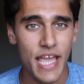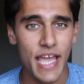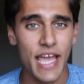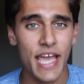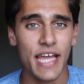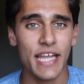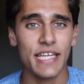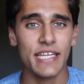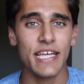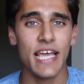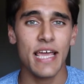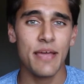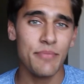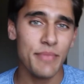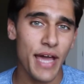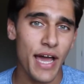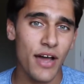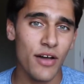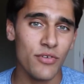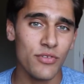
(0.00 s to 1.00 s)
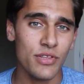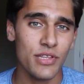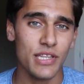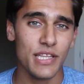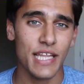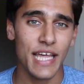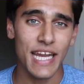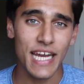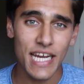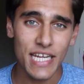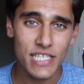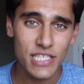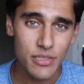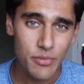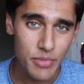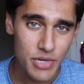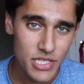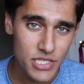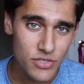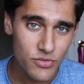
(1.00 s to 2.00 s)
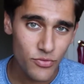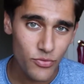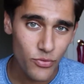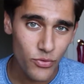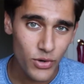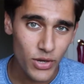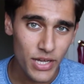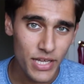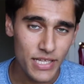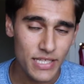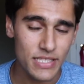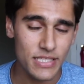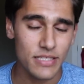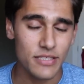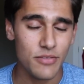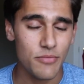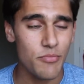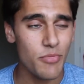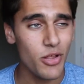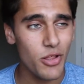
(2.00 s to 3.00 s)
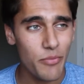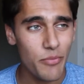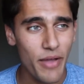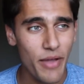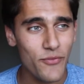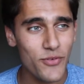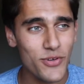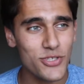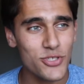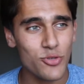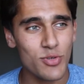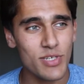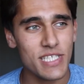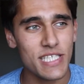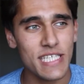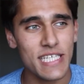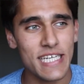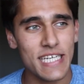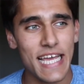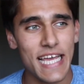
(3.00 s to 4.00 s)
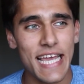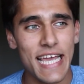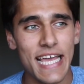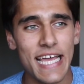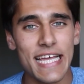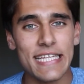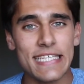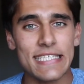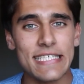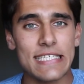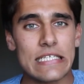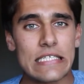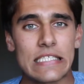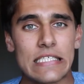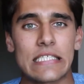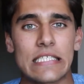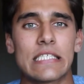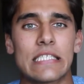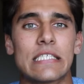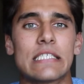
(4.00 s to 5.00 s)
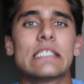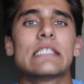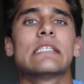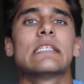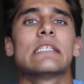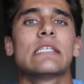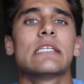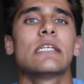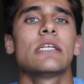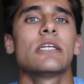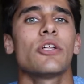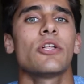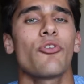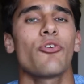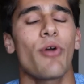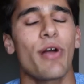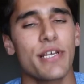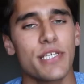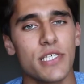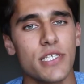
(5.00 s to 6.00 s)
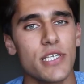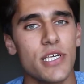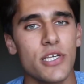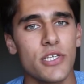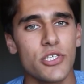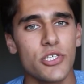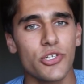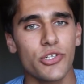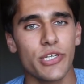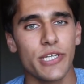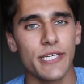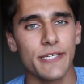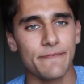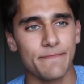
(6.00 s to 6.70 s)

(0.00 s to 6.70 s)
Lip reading: and came down, landed on somebody's foot, middle of my foot twisted, and the rest is history.